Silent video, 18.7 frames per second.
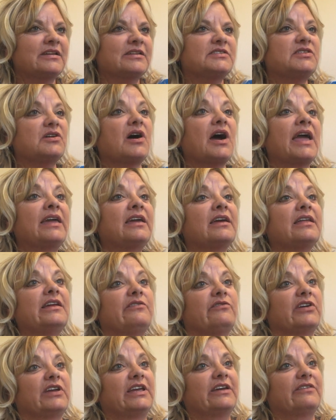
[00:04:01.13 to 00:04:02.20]
So I could
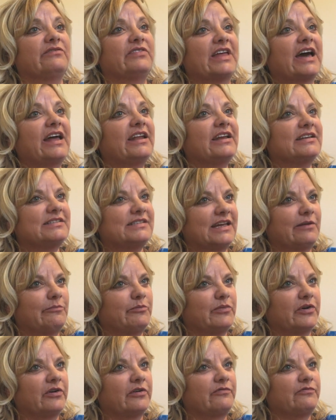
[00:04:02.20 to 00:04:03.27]
even give that
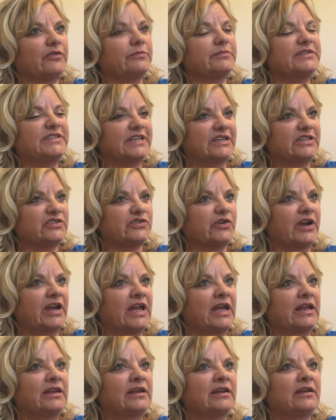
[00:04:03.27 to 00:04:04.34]
example from 6th
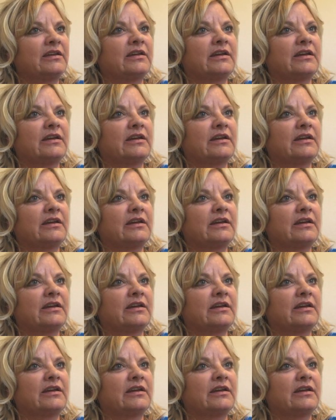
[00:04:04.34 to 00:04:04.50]
grade